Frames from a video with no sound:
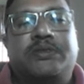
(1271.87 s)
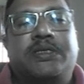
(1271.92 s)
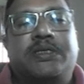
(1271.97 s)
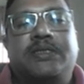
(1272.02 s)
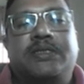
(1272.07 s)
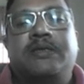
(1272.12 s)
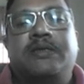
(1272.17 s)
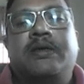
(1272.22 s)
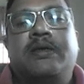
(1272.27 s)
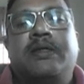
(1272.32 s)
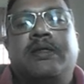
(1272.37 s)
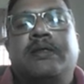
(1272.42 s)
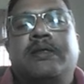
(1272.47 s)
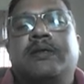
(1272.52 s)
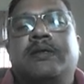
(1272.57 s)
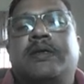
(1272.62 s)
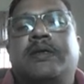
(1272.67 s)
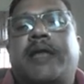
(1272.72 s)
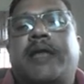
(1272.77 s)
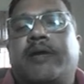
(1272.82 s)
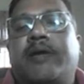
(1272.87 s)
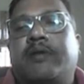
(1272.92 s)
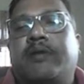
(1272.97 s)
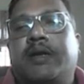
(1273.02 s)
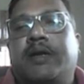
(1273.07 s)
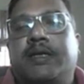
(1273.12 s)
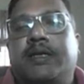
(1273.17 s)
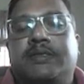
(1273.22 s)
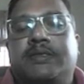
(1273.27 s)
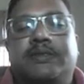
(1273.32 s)
is
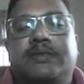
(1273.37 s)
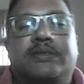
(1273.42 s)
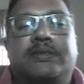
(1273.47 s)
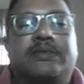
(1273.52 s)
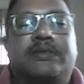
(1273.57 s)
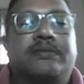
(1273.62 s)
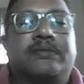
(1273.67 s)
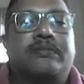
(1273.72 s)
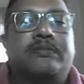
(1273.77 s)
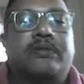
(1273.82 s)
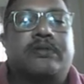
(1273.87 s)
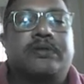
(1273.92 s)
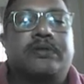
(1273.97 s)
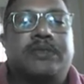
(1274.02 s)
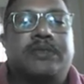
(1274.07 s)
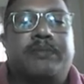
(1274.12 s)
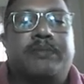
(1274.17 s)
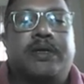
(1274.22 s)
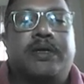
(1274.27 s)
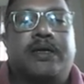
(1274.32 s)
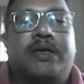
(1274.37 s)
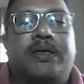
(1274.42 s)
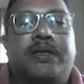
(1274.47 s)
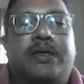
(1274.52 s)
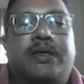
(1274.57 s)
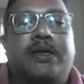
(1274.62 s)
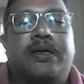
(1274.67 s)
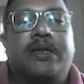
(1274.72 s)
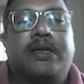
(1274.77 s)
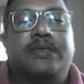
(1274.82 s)
diode lasers or
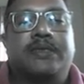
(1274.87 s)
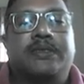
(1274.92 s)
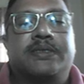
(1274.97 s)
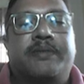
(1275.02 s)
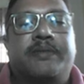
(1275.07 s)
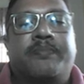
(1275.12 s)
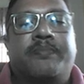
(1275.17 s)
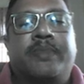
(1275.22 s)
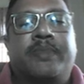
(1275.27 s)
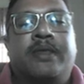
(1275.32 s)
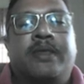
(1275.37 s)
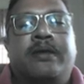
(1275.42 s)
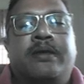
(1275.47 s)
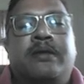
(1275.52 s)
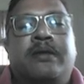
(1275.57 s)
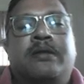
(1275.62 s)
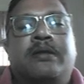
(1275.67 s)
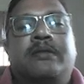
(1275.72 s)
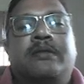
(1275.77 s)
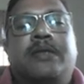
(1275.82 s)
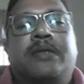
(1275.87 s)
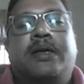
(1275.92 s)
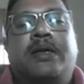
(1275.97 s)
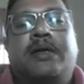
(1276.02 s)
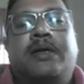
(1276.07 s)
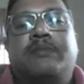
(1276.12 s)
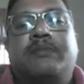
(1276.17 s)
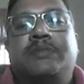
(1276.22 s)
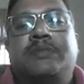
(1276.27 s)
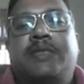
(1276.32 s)
semiconductor laser. Then
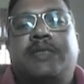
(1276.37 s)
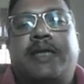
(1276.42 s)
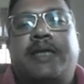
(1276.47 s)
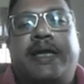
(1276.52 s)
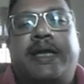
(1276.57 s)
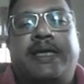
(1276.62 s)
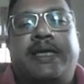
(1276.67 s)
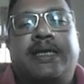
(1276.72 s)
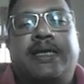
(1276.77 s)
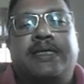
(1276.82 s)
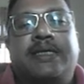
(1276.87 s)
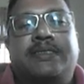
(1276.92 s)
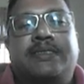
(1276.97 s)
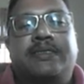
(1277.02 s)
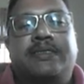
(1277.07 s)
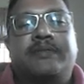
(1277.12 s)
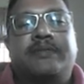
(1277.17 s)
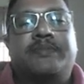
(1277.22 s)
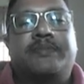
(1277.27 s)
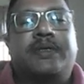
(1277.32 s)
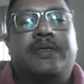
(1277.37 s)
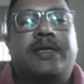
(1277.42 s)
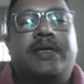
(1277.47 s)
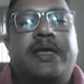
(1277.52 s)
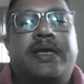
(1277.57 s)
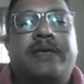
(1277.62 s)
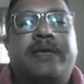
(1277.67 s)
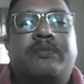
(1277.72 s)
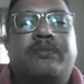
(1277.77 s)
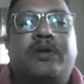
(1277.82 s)
comes the dye laser.
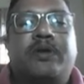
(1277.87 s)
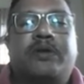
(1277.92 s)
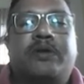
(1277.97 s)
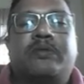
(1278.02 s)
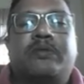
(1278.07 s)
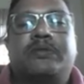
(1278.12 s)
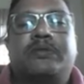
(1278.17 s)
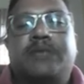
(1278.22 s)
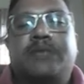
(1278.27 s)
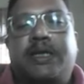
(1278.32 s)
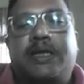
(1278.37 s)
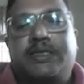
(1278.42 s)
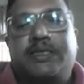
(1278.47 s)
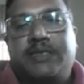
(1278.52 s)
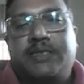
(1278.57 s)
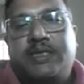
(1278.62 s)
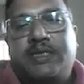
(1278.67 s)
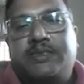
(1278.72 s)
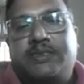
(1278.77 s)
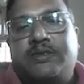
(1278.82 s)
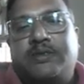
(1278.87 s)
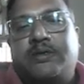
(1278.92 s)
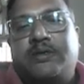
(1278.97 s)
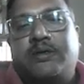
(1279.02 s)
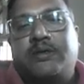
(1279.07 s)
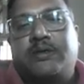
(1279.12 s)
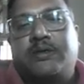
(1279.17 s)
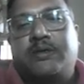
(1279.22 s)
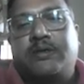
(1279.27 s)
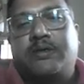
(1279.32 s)
Dye molecules such as
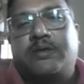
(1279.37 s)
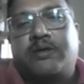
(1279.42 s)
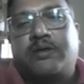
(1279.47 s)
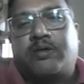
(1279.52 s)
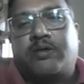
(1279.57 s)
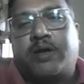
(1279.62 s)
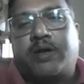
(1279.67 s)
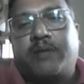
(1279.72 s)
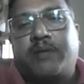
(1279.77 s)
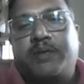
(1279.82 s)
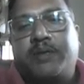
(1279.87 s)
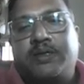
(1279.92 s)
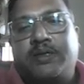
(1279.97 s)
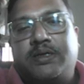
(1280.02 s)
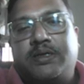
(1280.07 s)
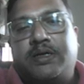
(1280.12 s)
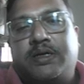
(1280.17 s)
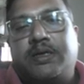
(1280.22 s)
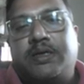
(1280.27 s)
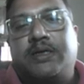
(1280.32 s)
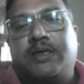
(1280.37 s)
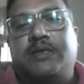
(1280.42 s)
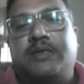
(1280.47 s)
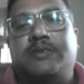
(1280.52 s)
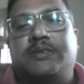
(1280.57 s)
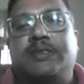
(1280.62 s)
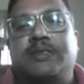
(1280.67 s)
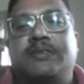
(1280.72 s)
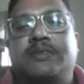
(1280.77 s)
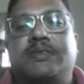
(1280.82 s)
rhodamin
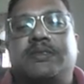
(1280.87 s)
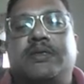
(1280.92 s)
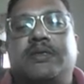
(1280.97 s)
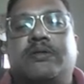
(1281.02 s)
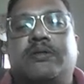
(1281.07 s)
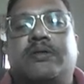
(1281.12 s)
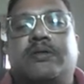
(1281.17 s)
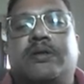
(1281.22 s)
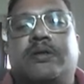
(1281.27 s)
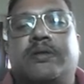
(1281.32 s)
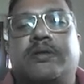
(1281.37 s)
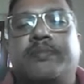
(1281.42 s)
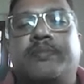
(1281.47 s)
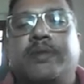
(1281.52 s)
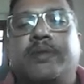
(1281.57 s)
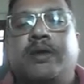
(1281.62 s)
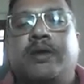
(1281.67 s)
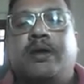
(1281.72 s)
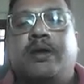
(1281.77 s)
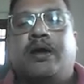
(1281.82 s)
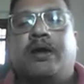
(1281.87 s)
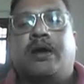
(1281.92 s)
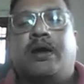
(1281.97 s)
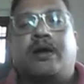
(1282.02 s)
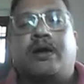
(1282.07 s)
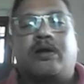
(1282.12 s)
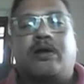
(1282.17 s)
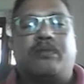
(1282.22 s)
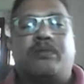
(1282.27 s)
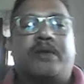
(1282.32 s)
6G or
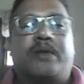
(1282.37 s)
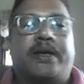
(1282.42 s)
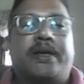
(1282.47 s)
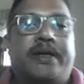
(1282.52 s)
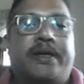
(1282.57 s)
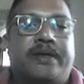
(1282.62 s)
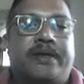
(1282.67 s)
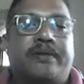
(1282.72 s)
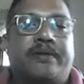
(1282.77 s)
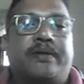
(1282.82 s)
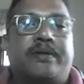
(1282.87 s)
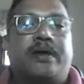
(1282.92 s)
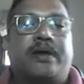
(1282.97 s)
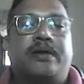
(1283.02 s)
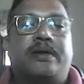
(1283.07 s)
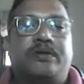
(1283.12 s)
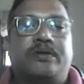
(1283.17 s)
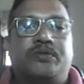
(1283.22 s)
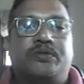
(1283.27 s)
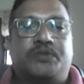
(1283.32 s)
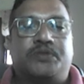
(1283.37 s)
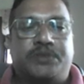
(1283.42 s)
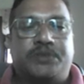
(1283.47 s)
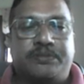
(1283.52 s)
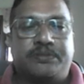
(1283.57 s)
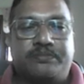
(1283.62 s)
coumarin are used,